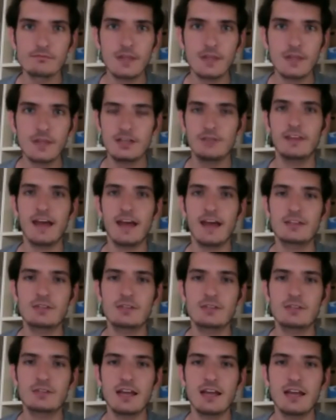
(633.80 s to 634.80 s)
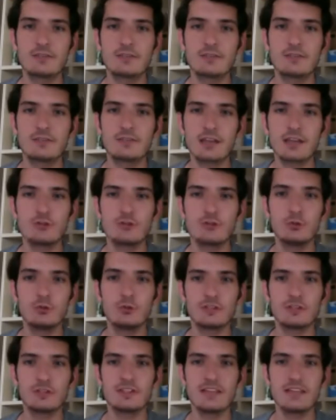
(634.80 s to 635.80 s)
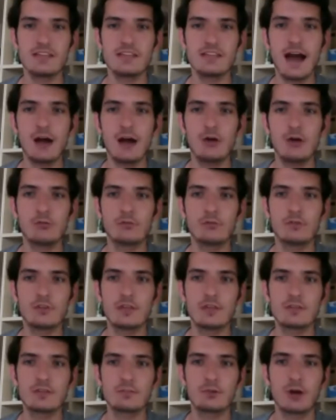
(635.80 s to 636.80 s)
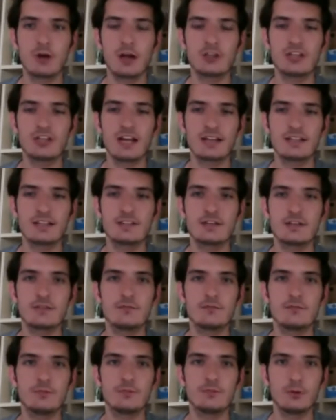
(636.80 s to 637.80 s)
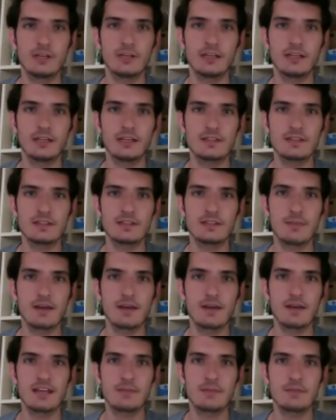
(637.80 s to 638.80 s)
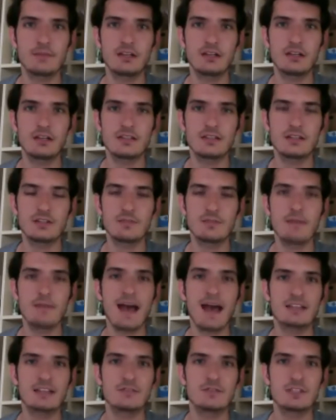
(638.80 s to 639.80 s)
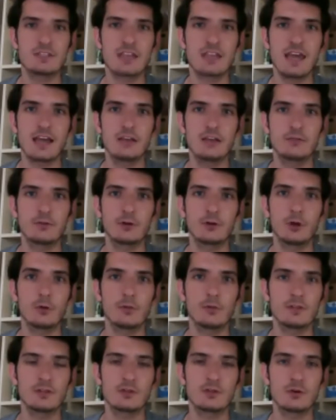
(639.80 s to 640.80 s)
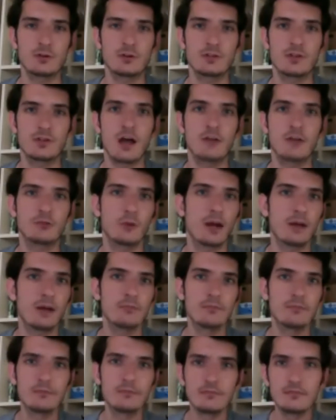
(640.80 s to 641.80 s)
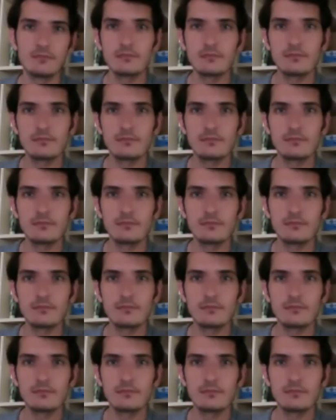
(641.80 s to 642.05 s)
Stuff like that. So it's kind of cool to see how this project is unfolding and step by step on such a massive scale for an open source software.